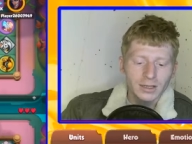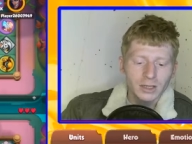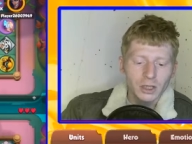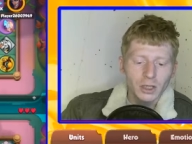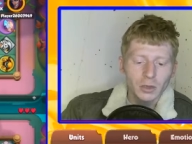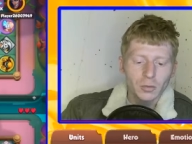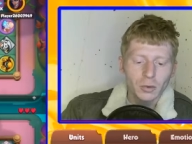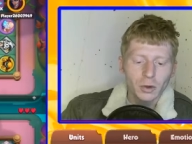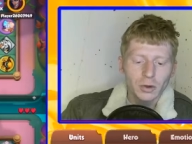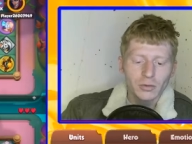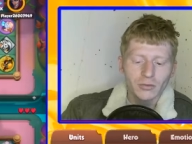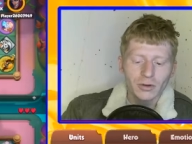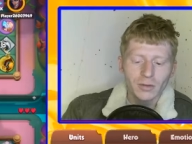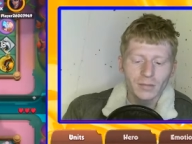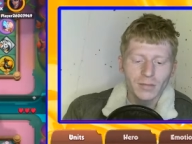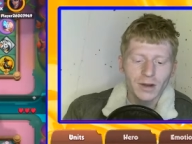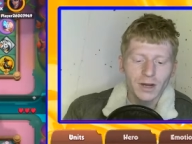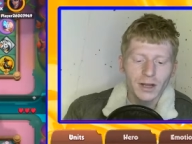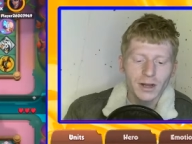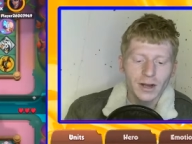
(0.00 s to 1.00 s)
two point three
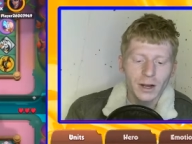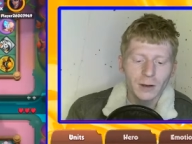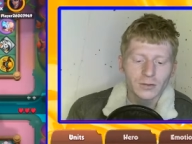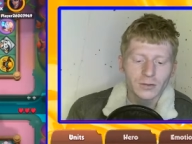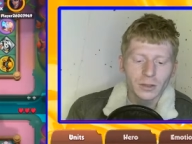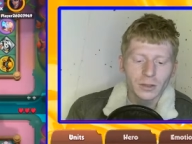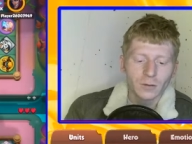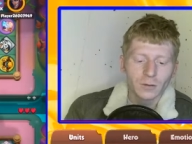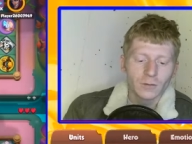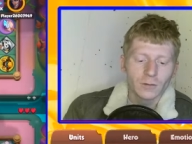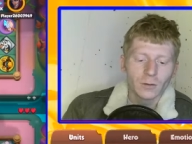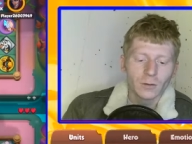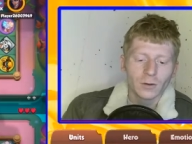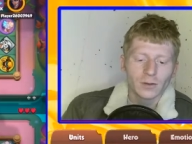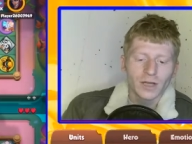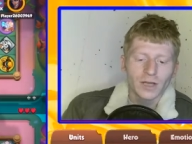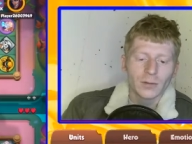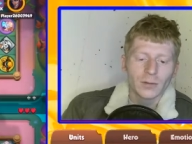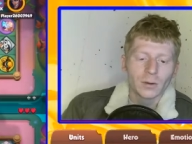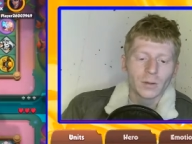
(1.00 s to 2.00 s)
million health to go through on
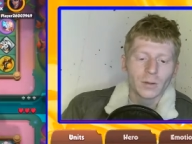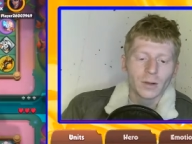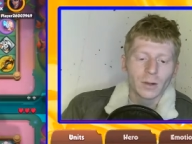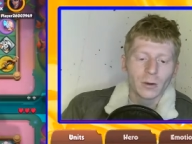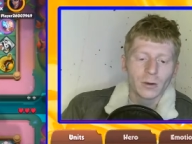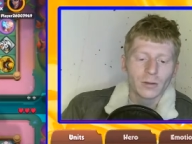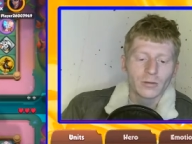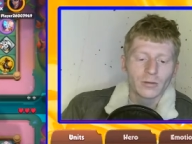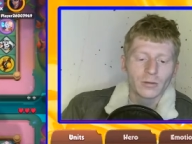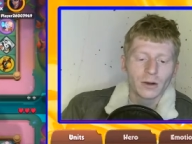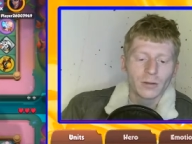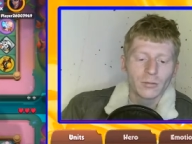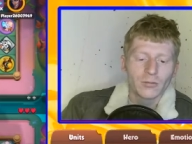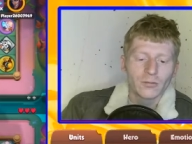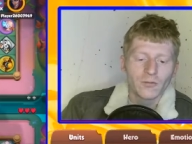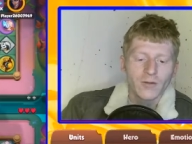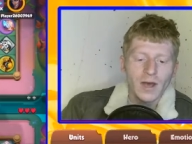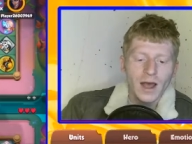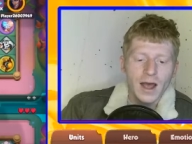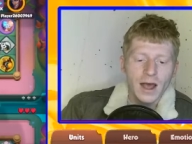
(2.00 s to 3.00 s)
Tamer, and we're going through it
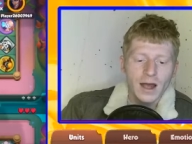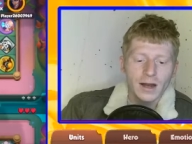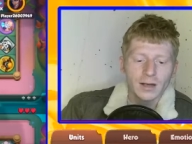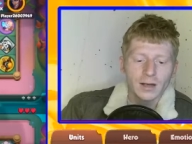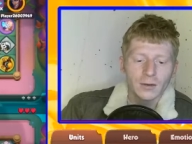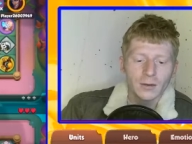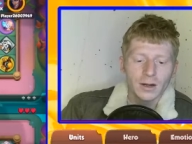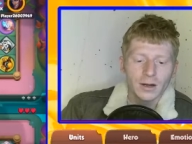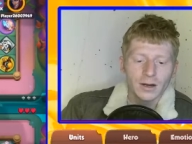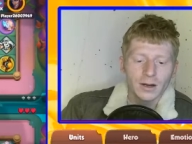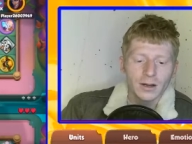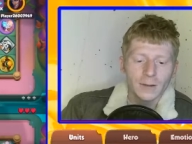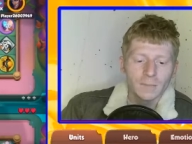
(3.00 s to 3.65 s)
fairly quickly.